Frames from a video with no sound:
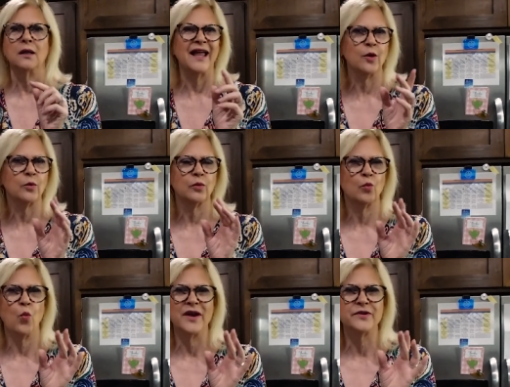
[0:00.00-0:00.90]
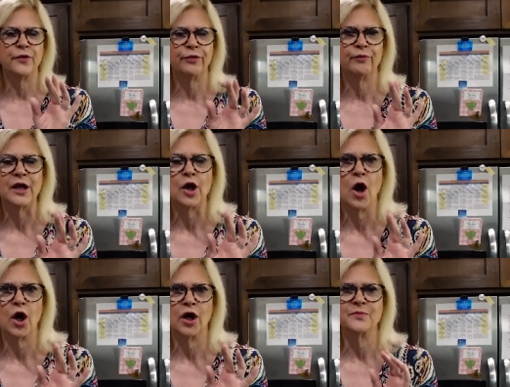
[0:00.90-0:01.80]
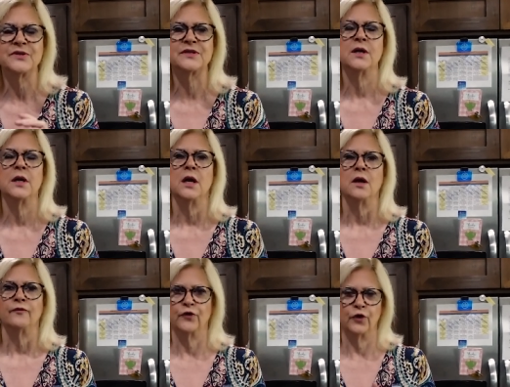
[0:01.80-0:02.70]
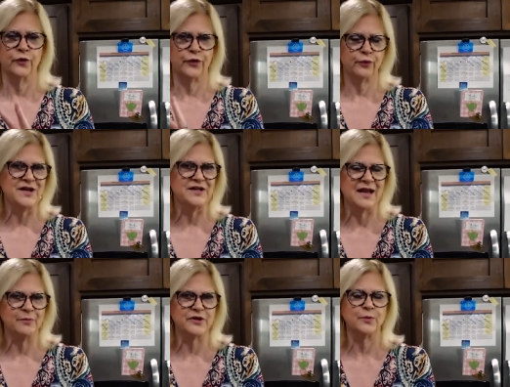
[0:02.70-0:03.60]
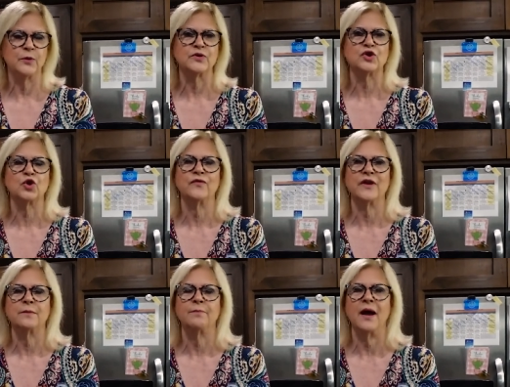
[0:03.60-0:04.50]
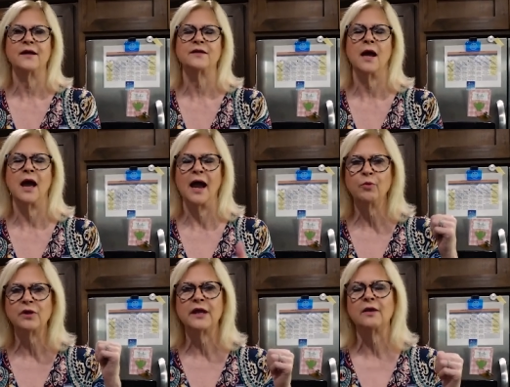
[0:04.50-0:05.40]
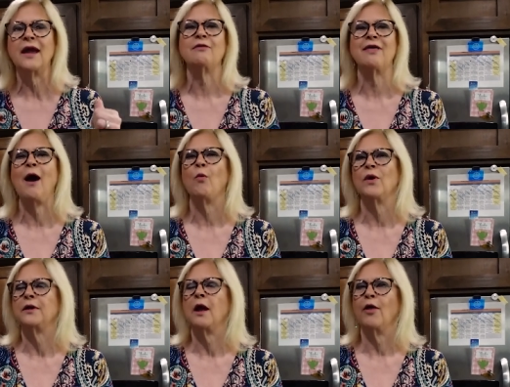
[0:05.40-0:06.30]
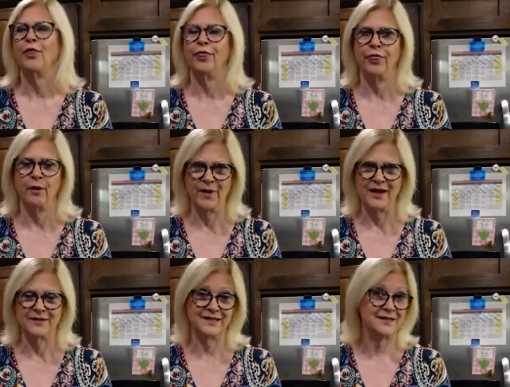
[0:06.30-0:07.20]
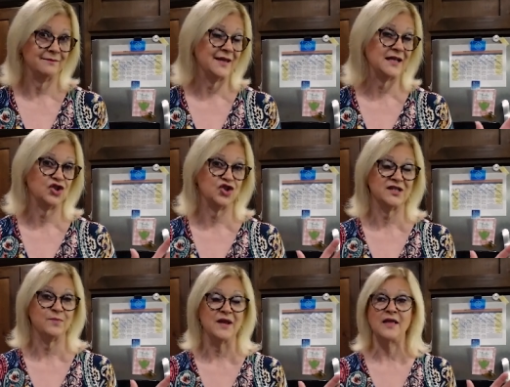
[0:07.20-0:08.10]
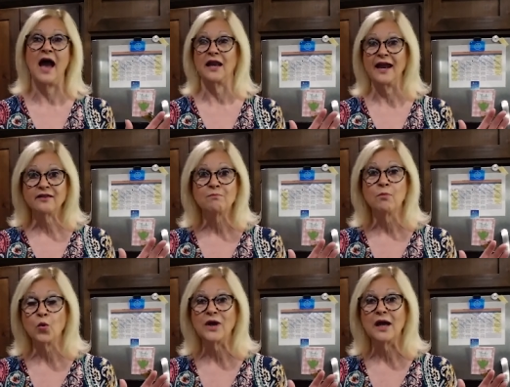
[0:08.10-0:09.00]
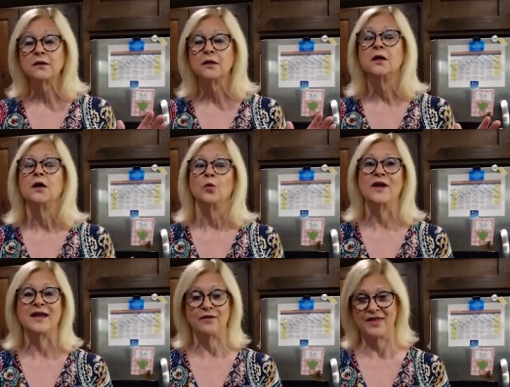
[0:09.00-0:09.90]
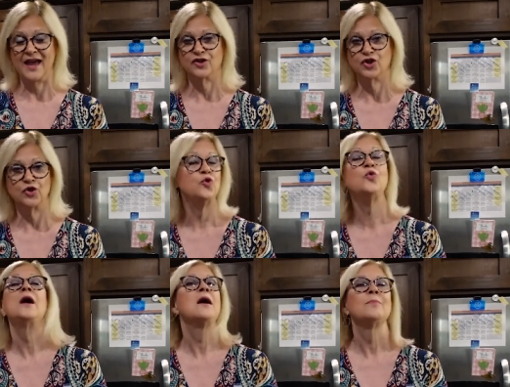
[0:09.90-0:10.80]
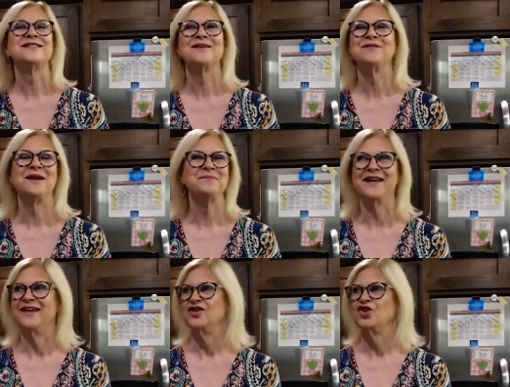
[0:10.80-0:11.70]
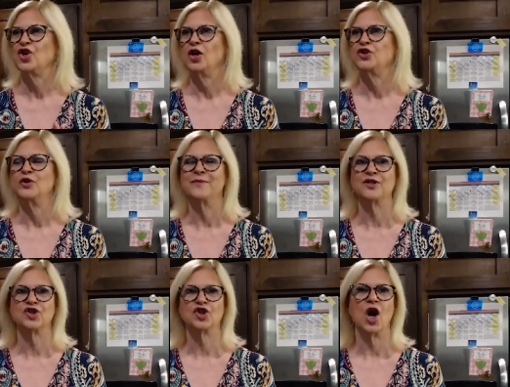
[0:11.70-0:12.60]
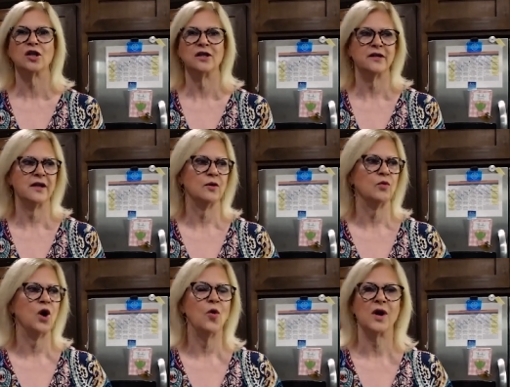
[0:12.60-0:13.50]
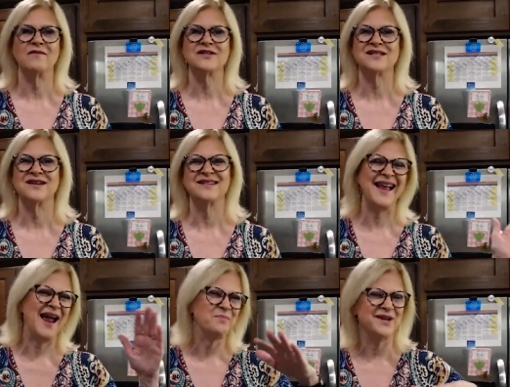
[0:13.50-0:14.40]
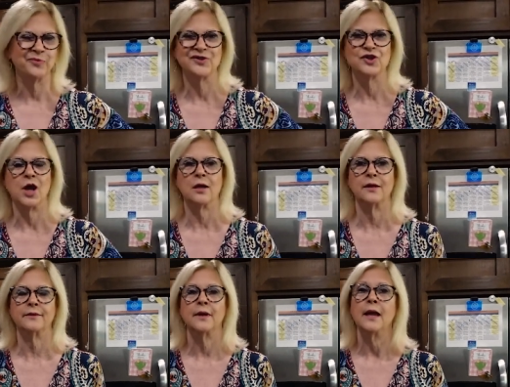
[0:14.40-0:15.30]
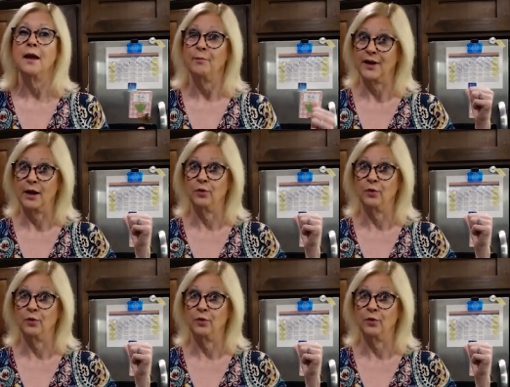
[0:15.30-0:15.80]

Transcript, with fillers: like 1 to 3 carbs for 3 tablespoons serving, but I really like that one the best. That's just me. I like the mocha. We get that too, but sometimes I get too much chocolate in a row and all of a sudden I'm done with chocolate, but I